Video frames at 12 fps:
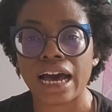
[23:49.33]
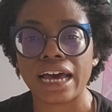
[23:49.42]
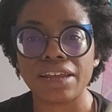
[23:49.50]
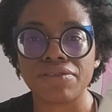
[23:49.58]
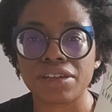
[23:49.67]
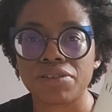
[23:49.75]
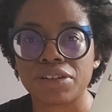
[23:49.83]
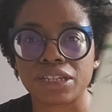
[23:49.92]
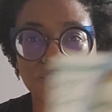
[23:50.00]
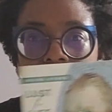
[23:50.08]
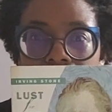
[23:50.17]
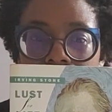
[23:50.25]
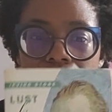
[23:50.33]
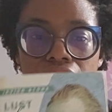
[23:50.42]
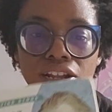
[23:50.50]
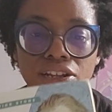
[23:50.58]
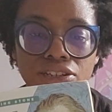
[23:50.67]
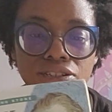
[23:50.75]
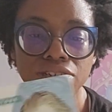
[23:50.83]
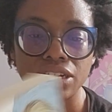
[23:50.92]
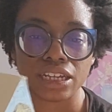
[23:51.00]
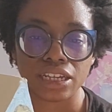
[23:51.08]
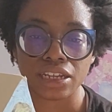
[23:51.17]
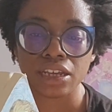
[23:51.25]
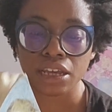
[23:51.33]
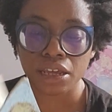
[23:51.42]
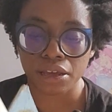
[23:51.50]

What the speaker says: I didn't really want to spend $8 on it,